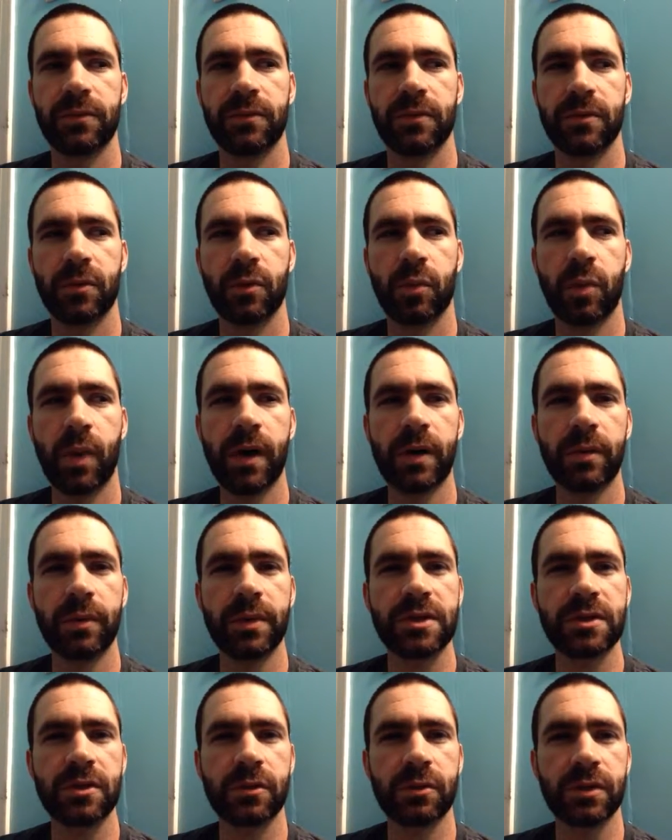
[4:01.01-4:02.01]
You know, why are
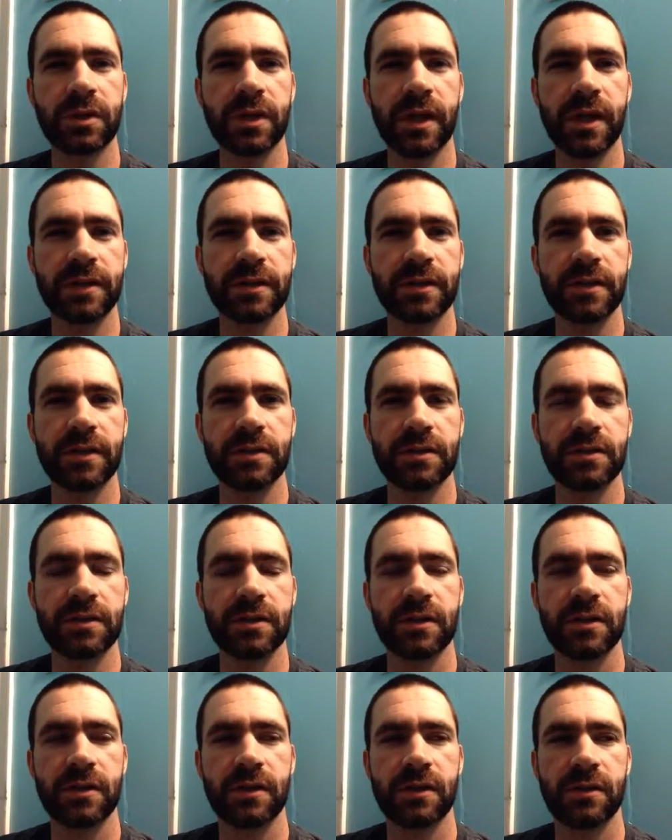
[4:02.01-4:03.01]
we so reluctant?
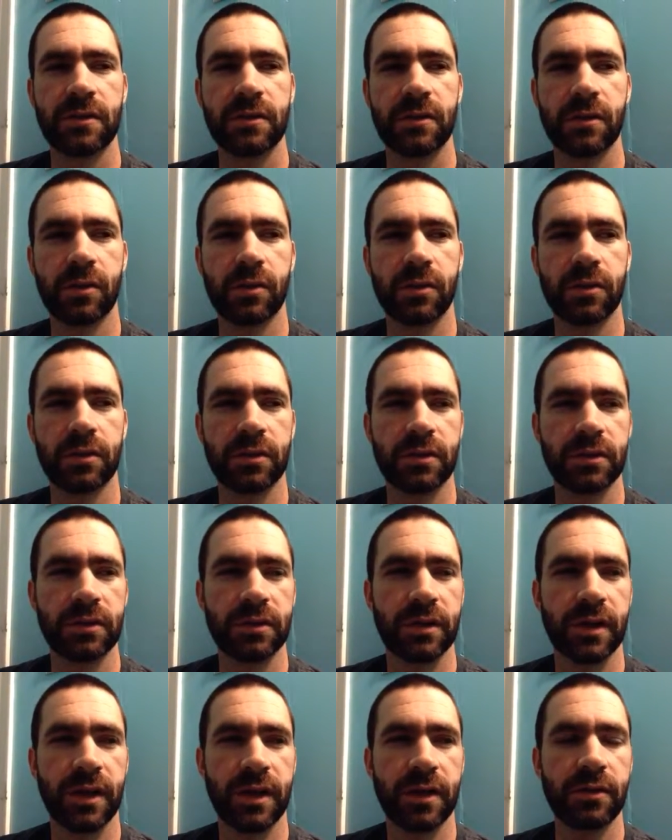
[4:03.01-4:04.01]

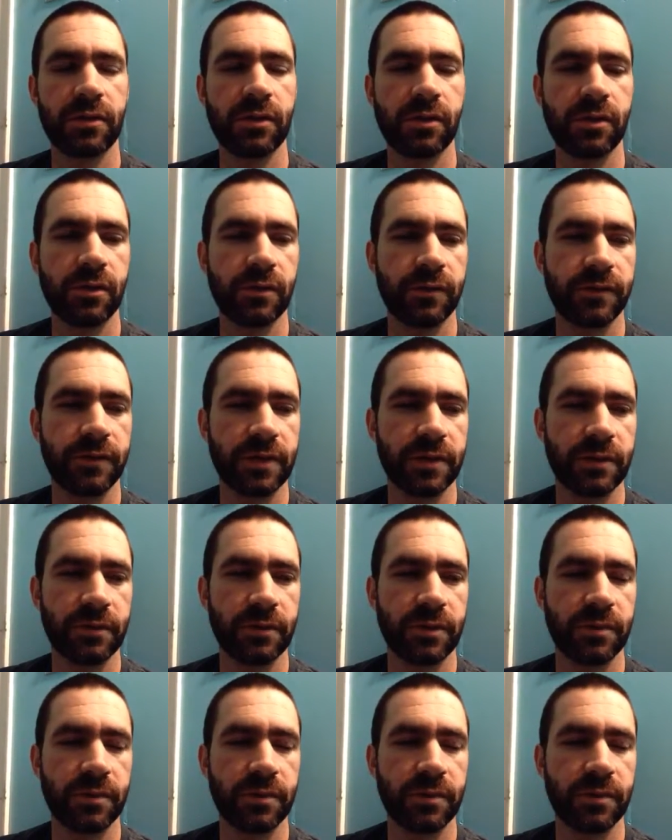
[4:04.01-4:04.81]
Or I don't know if it